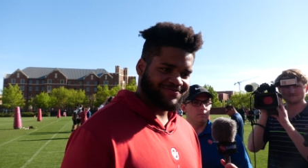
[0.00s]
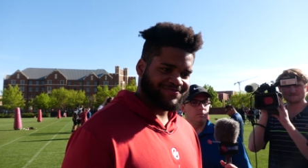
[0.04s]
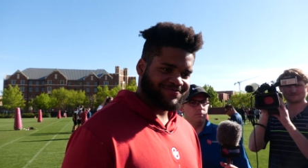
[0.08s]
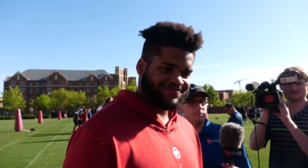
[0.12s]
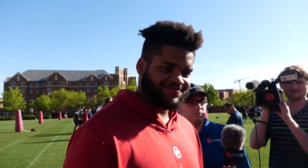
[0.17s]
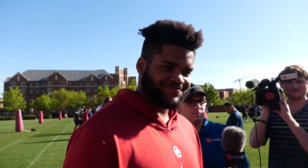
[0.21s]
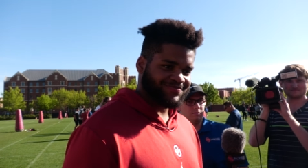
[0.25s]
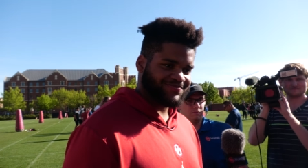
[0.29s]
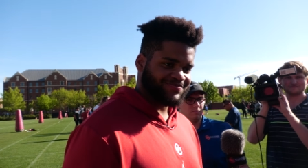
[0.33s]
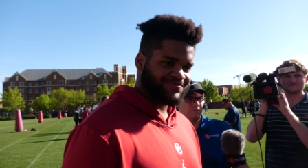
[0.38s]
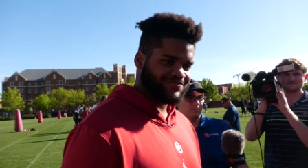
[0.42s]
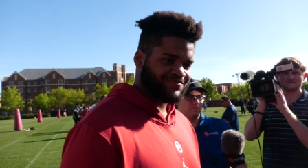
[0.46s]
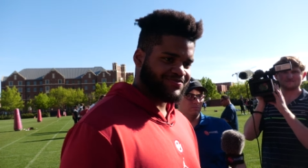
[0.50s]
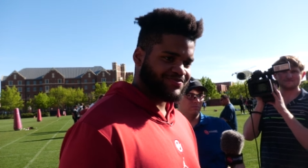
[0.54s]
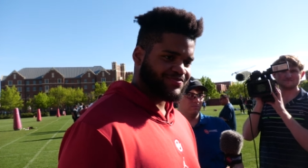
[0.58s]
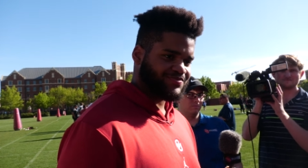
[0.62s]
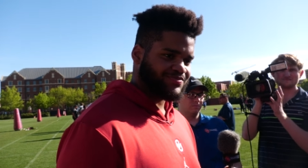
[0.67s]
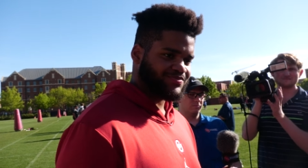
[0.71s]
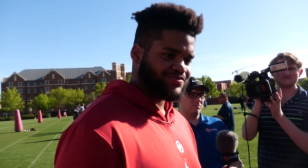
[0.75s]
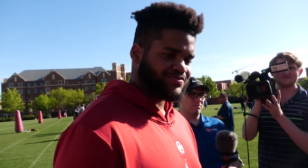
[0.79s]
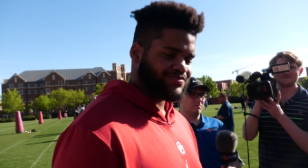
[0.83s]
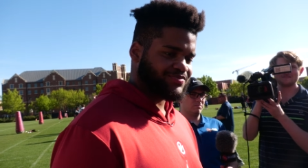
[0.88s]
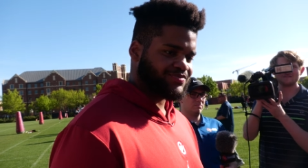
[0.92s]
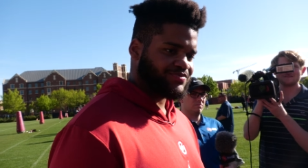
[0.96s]
when you got to the
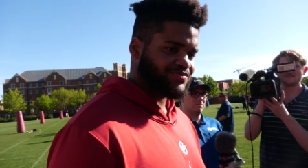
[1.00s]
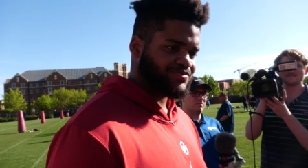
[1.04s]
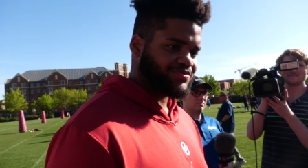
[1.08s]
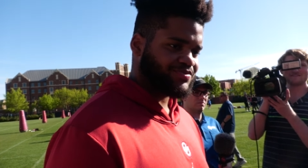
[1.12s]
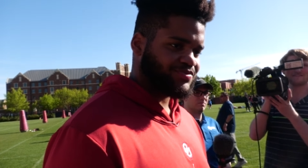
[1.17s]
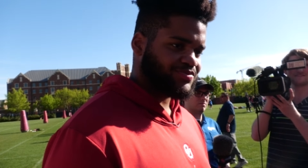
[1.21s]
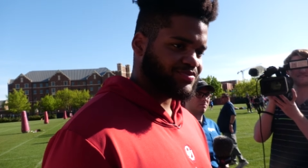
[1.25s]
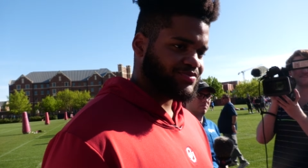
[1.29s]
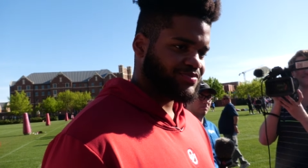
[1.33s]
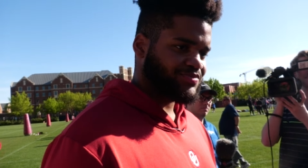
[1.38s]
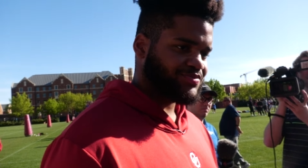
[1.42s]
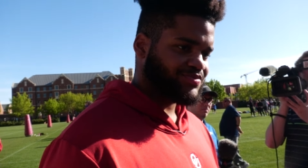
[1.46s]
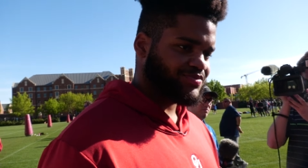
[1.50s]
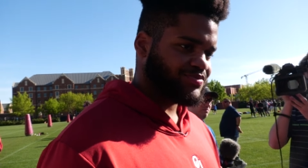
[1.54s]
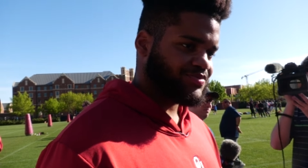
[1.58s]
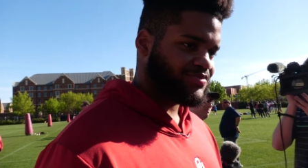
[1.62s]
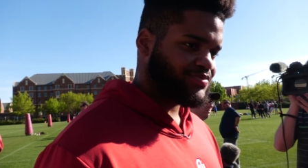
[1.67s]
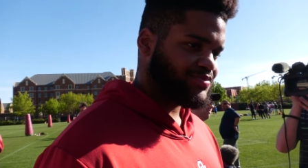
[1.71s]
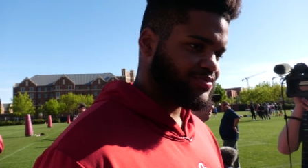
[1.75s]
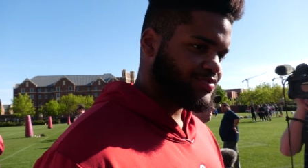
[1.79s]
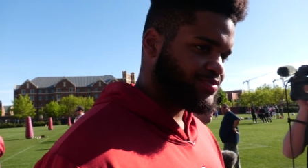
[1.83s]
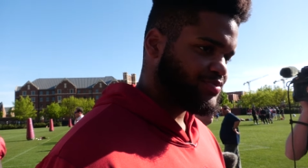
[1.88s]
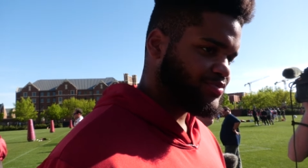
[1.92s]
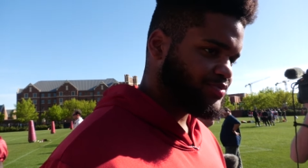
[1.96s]
biggest bandwidth to come
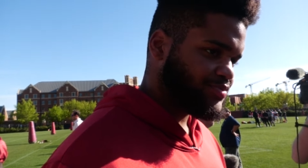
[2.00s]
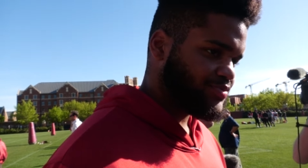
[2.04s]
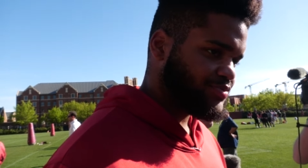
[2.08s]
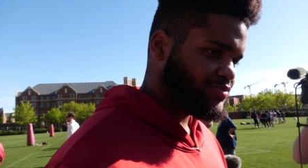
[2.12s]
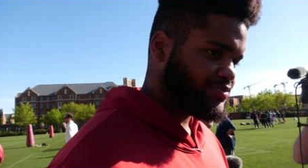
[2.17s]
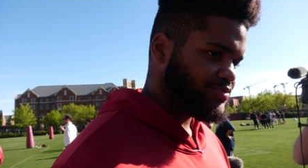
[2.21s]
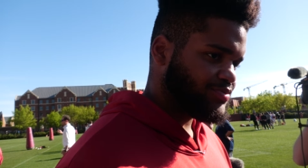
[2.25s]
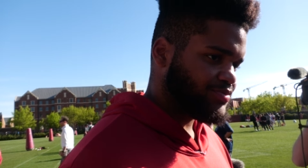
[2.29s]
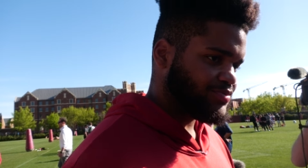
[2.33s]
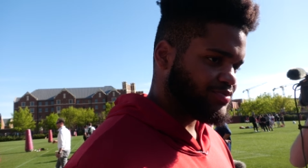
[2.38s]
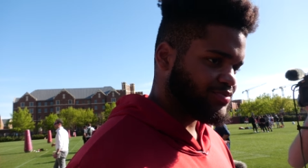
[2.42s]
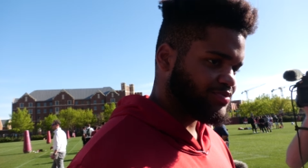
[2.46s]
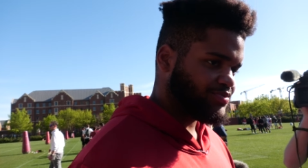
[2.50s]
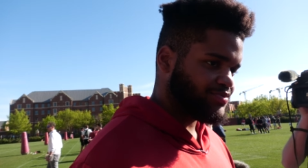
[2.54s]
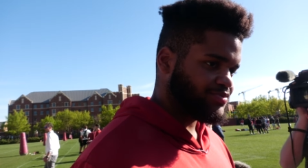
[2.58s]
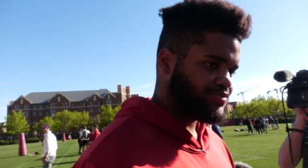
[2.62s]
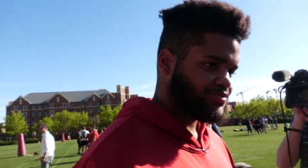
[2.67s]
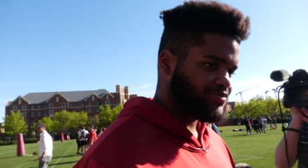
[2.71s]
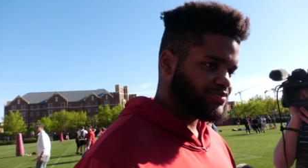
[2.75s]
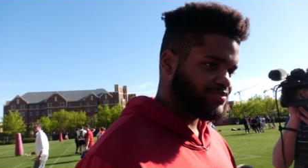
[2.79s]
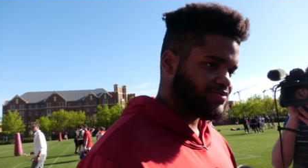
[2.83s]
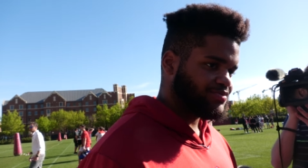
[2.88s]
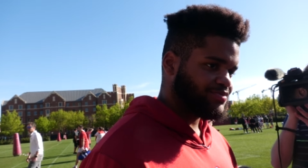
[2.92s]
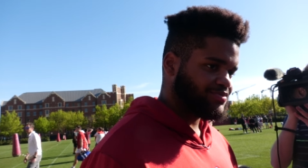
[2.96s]
back, did you know that
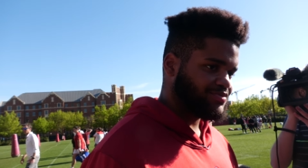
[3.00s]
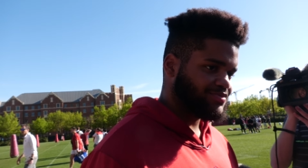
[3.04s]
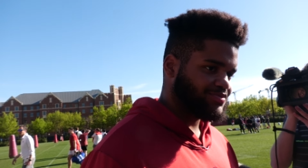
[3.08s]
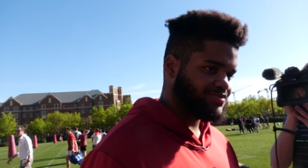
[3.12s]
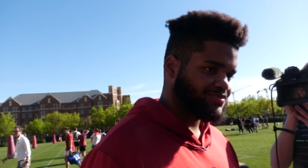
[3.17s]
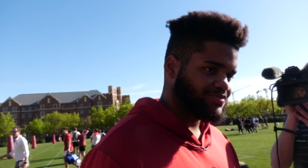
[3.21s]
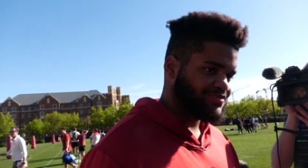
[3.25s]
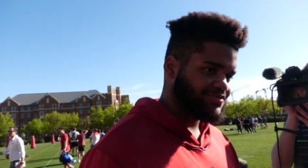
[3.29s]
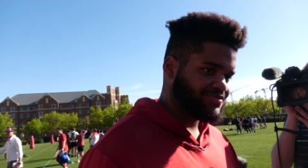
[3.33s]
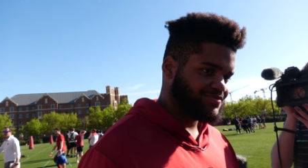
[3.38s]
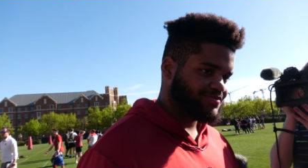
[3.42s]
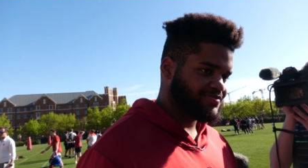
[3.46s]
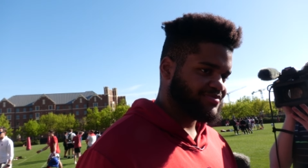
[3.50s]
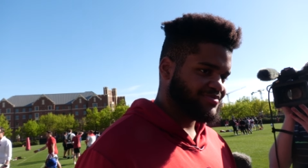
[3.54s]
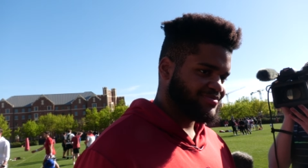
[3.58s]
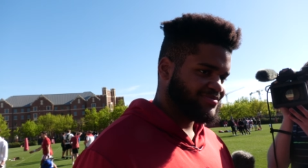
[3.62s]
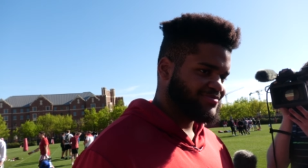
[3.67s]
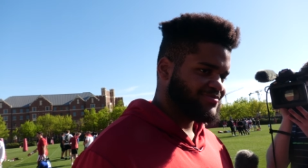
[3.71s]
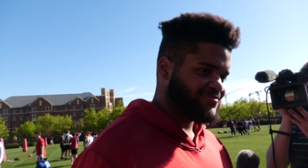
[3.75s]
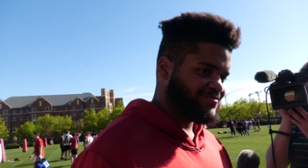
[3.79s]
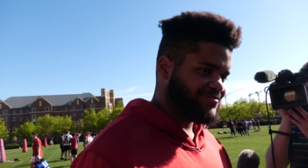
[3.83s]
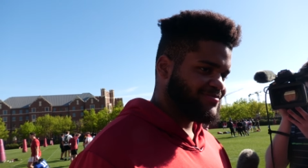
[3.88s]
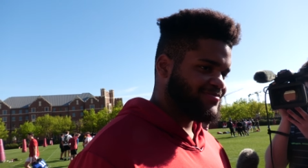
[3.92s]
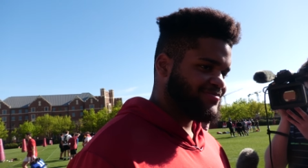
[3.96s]
uh, you were um, going to
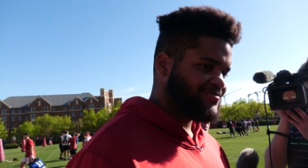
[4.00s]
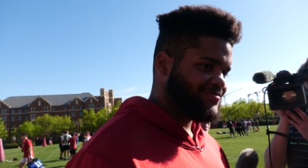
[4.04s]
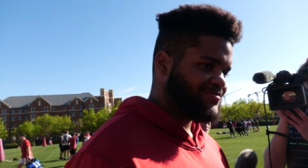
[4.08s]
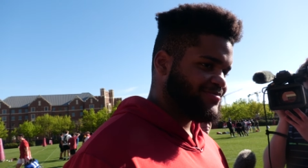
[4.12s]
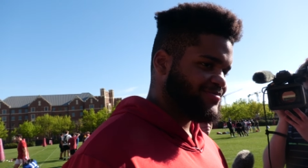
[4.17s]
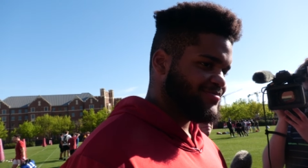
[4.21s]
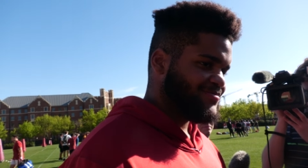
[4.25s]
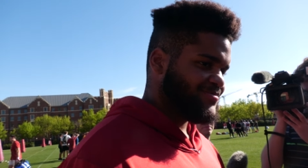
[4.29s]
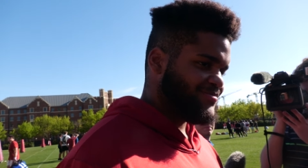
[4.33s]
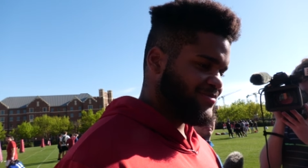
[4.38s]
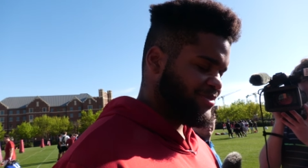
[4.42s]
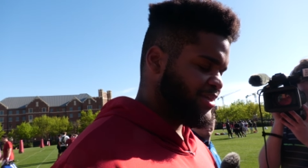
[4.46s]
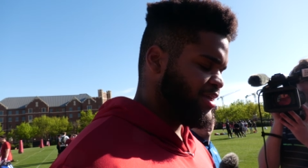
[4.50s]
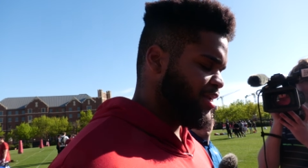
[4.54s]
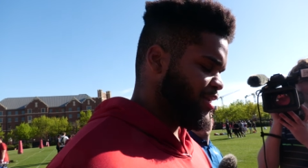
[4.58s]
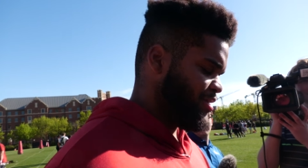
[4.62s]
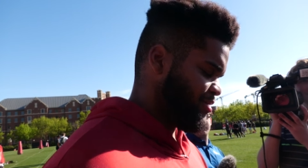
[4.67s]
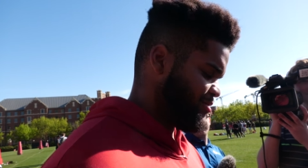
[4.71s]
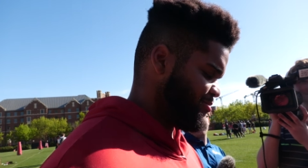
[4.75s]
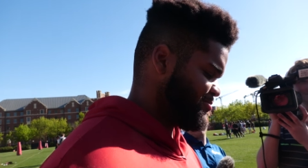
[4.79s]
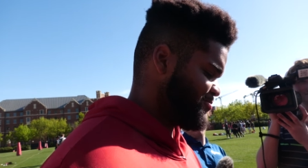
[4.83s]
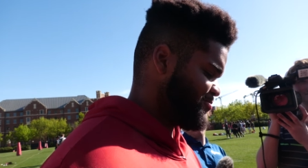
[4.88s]
have to retire? Yeah.